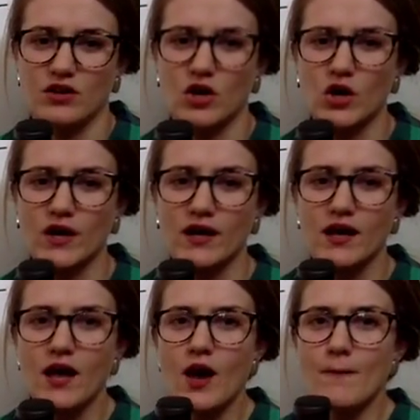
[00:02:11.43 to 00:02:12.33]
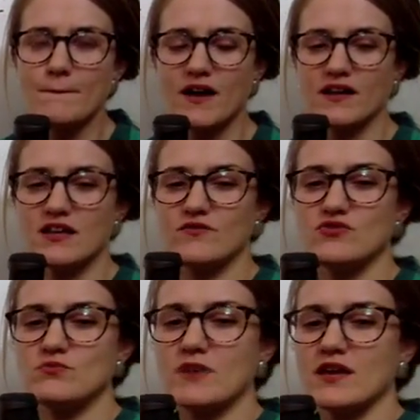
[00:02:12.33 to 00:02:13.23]
Okay, but if
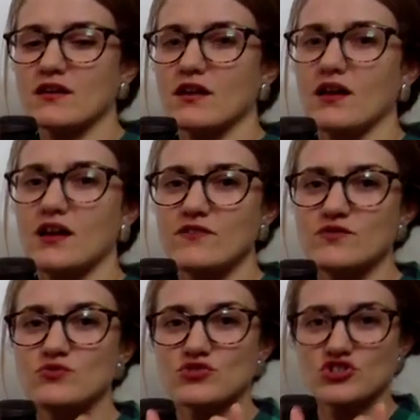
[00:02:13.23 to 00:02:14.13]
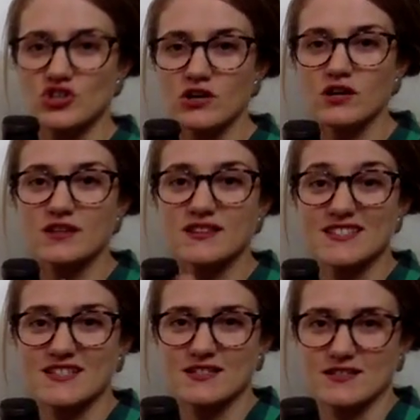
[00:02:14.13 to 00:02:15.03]
you chunk the
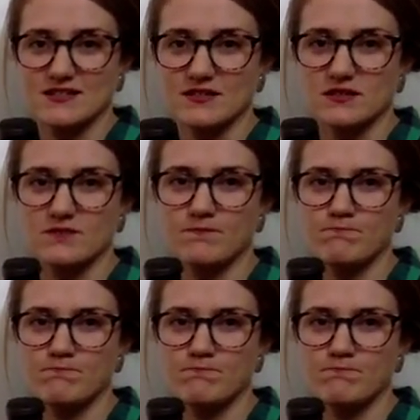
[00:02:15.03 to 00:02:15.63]
sentences,